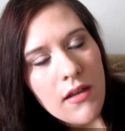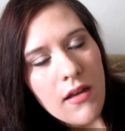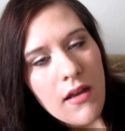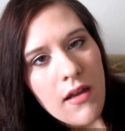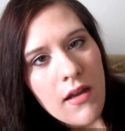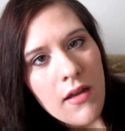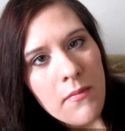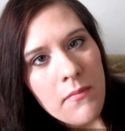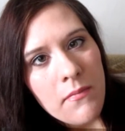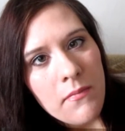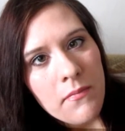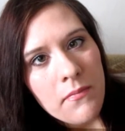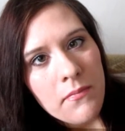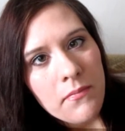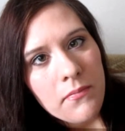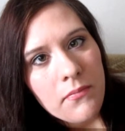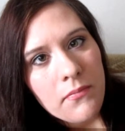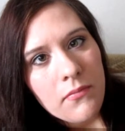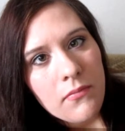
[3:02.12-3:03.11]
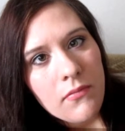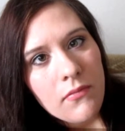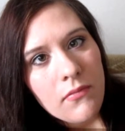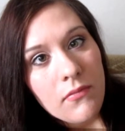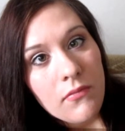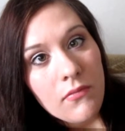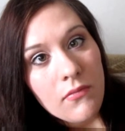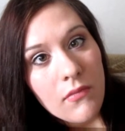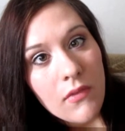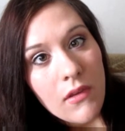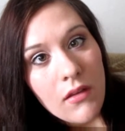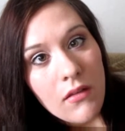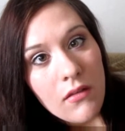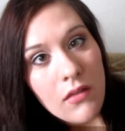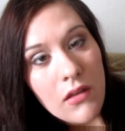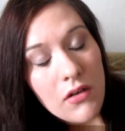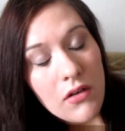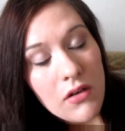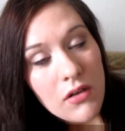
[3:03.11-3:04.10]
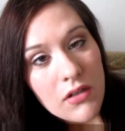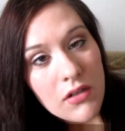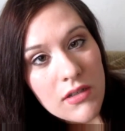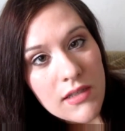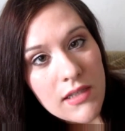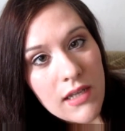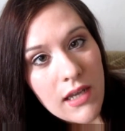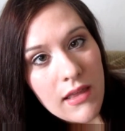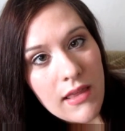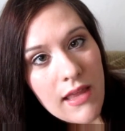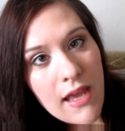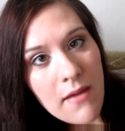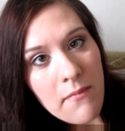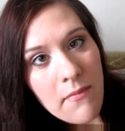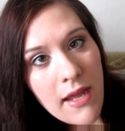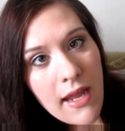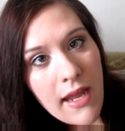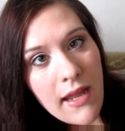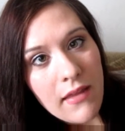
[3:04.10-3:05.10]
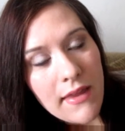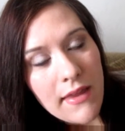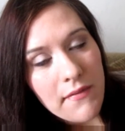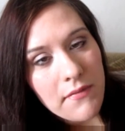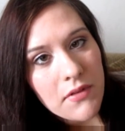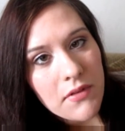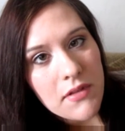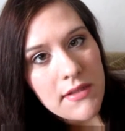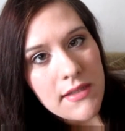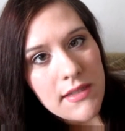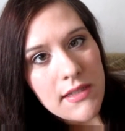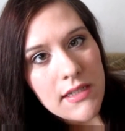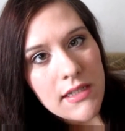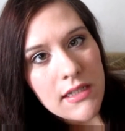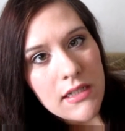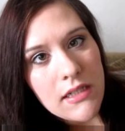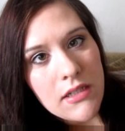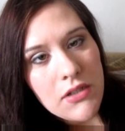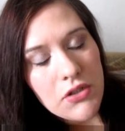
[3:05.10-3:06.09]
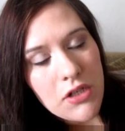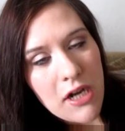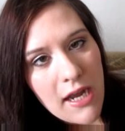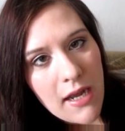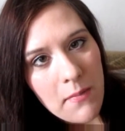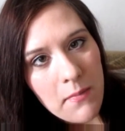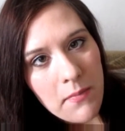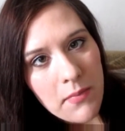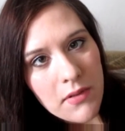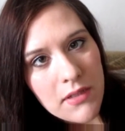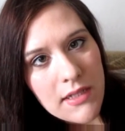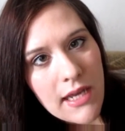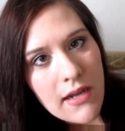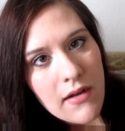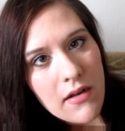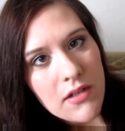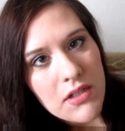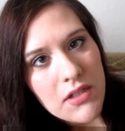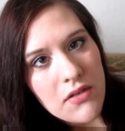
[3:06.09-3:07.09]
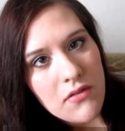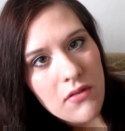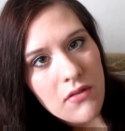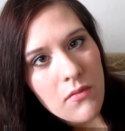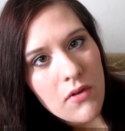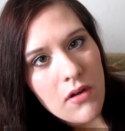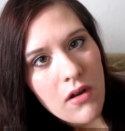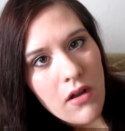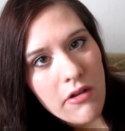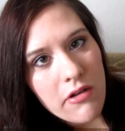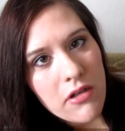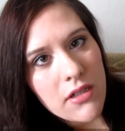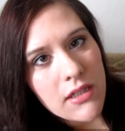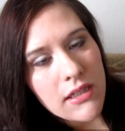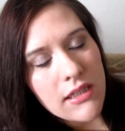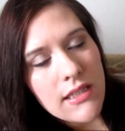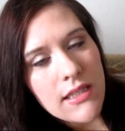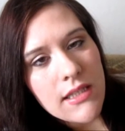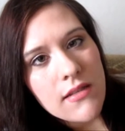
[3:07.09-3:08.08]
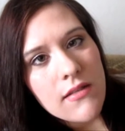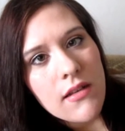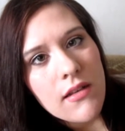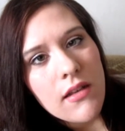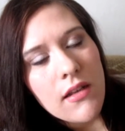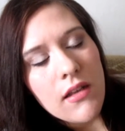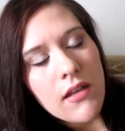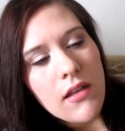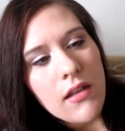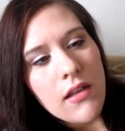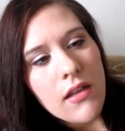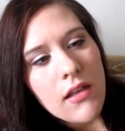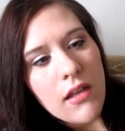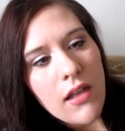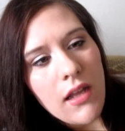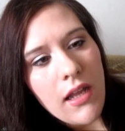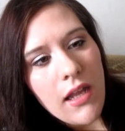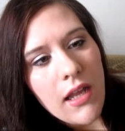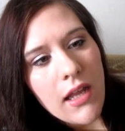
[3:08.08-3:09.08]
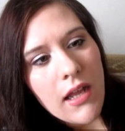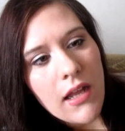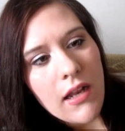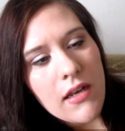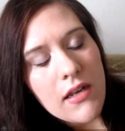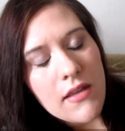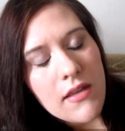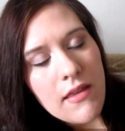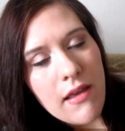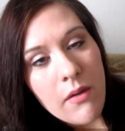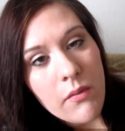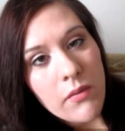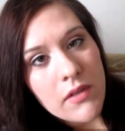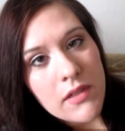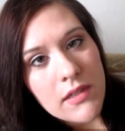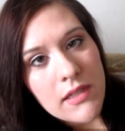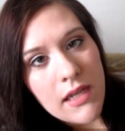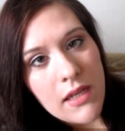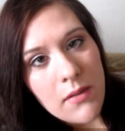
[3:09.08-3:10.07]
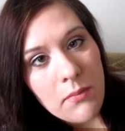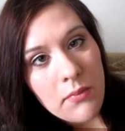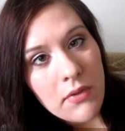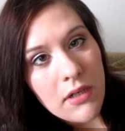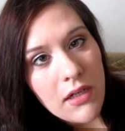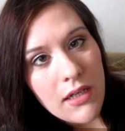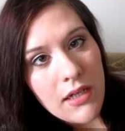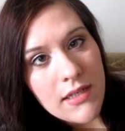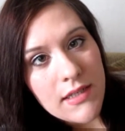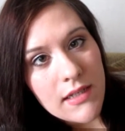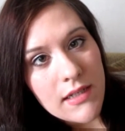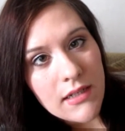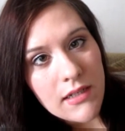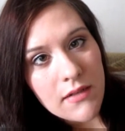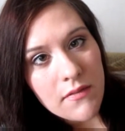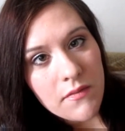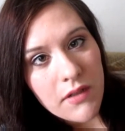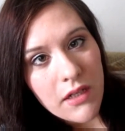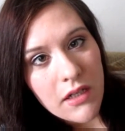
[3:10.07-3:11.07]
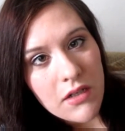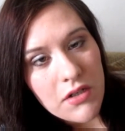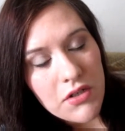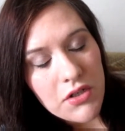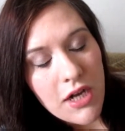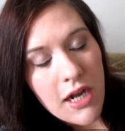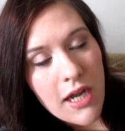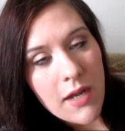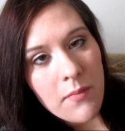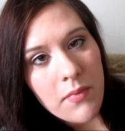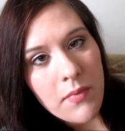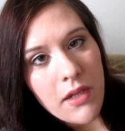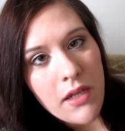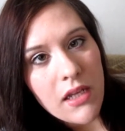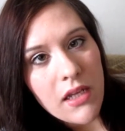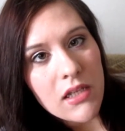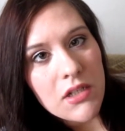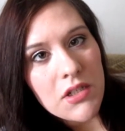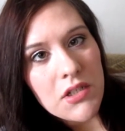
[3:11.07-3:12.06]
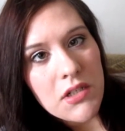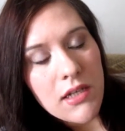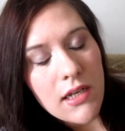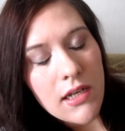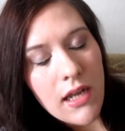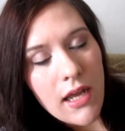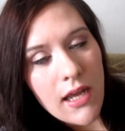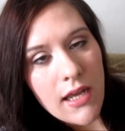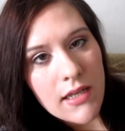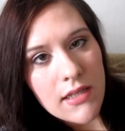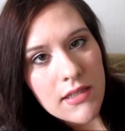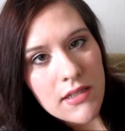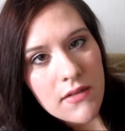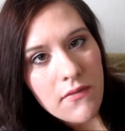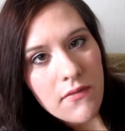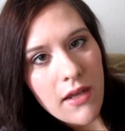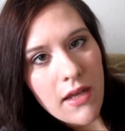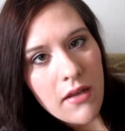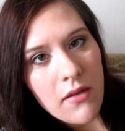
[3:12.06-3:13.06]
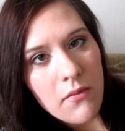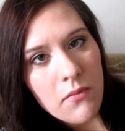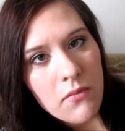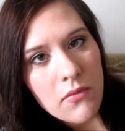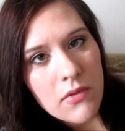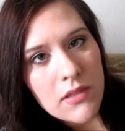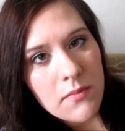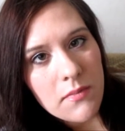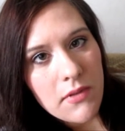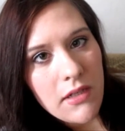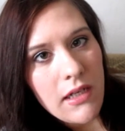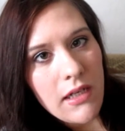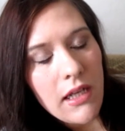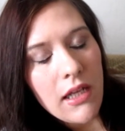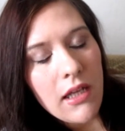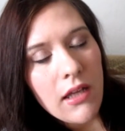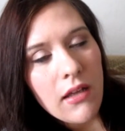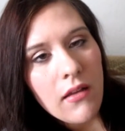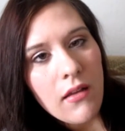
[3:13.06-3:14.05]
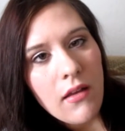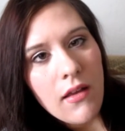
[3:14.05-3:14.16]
um, the nurse said that my levels did drop down into the 100s and that was a pretty significant drop and she had asked if I was bleeding